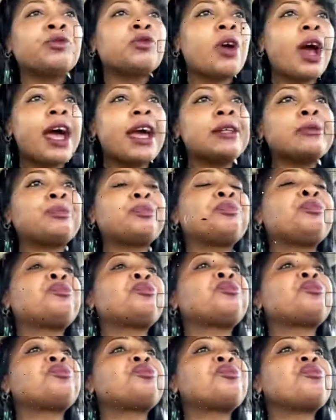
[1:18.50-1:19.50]
right?
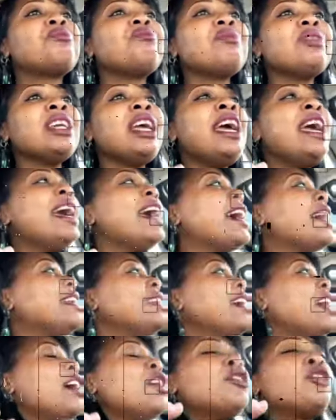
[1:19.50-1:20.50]
And
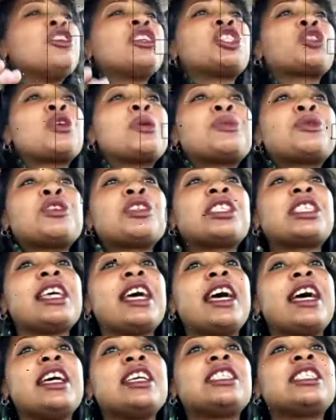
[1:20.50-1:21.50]
the scripture
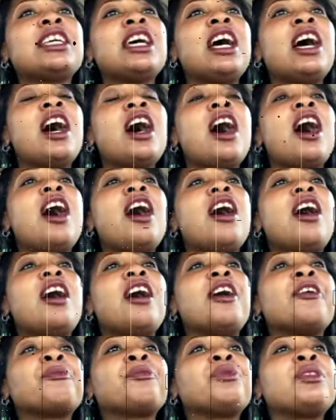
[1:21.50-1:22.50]
says,
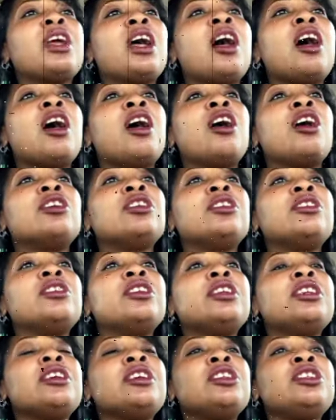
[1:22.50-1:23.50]
um,
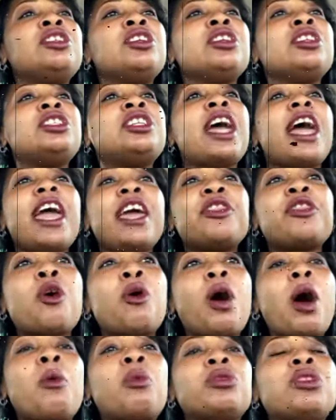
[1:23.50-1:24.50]
yea, though
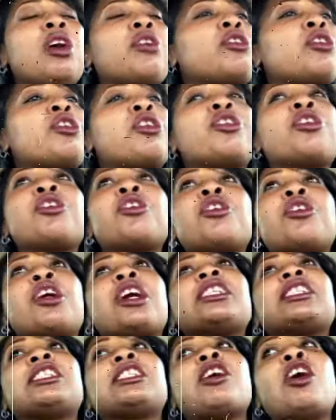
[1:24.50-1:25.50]
I, no, no, no, no, no, no,
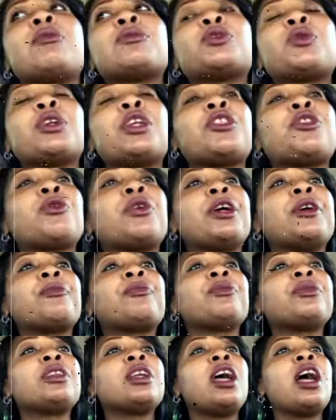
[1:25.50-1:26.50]
that's Psalms 23.
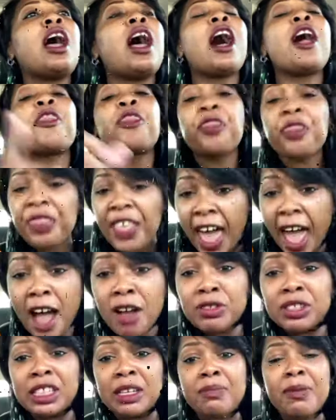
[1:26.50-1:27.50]
A
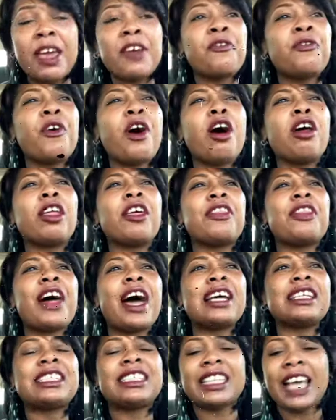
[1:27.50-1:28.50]
thousand may fall at
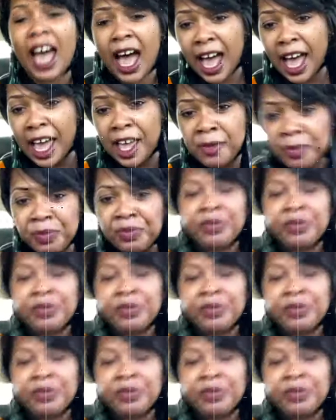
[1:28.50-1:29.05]
thy side